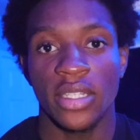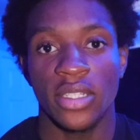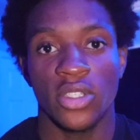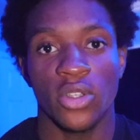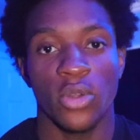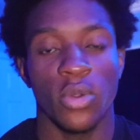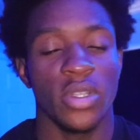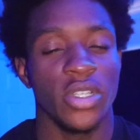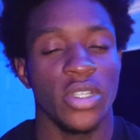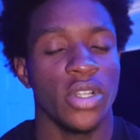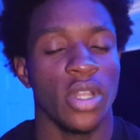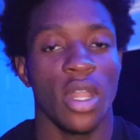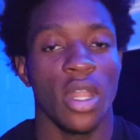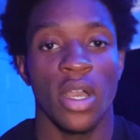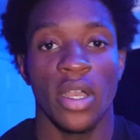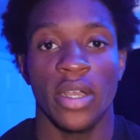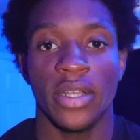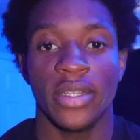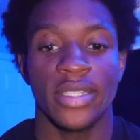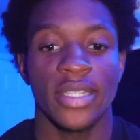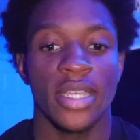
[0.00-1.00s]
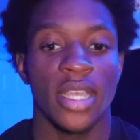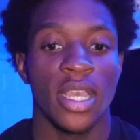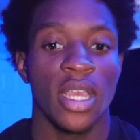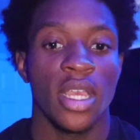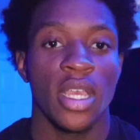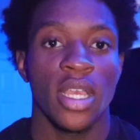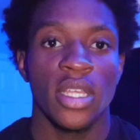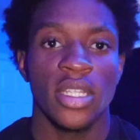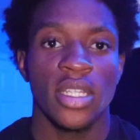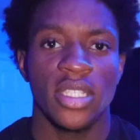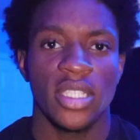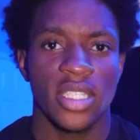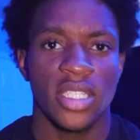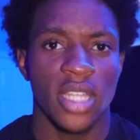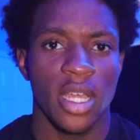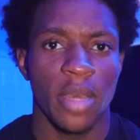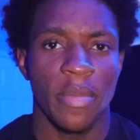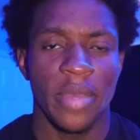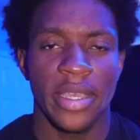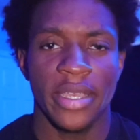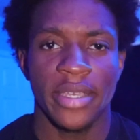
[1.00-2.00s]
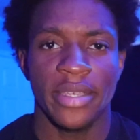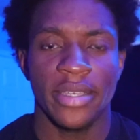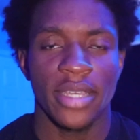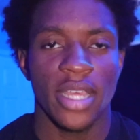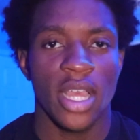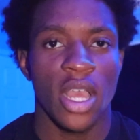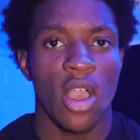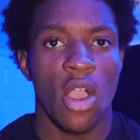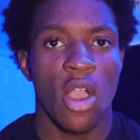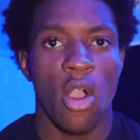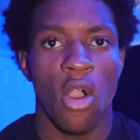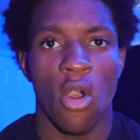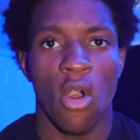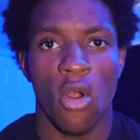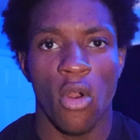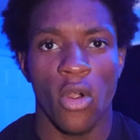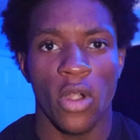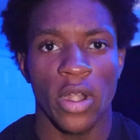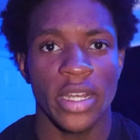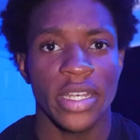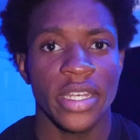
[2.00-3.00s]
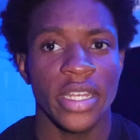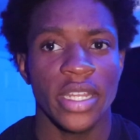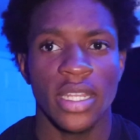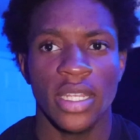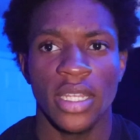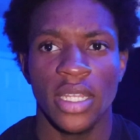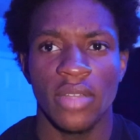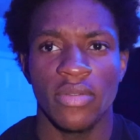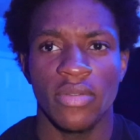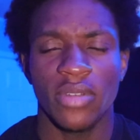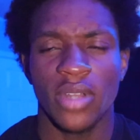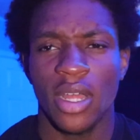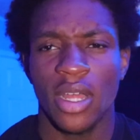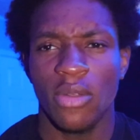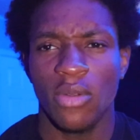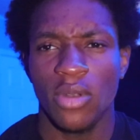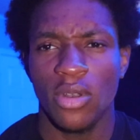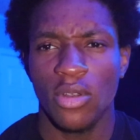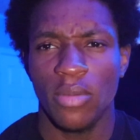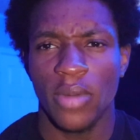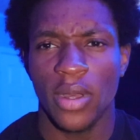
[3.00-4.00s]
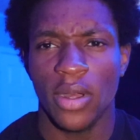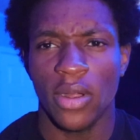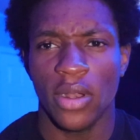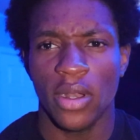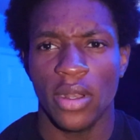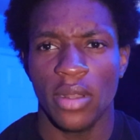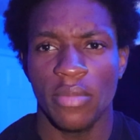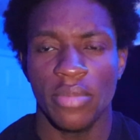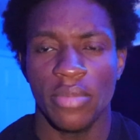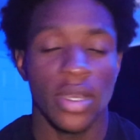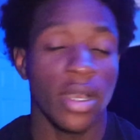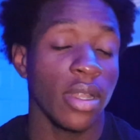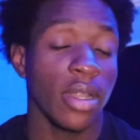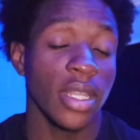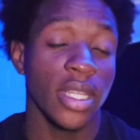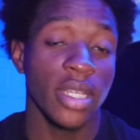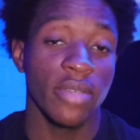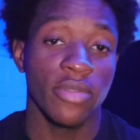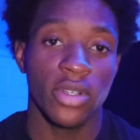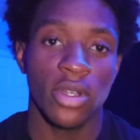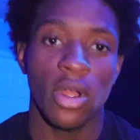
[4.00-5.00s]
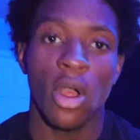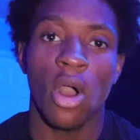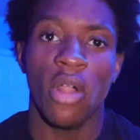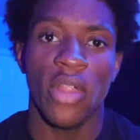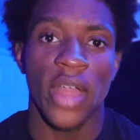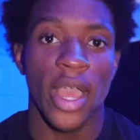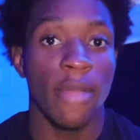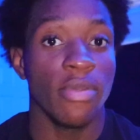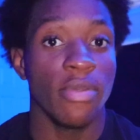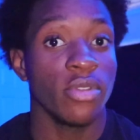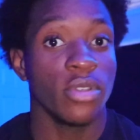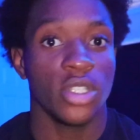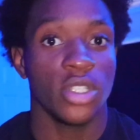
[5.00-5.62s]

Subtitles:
So your lungs, stomach, heart, liver, I don't know about heart, but liver, all that.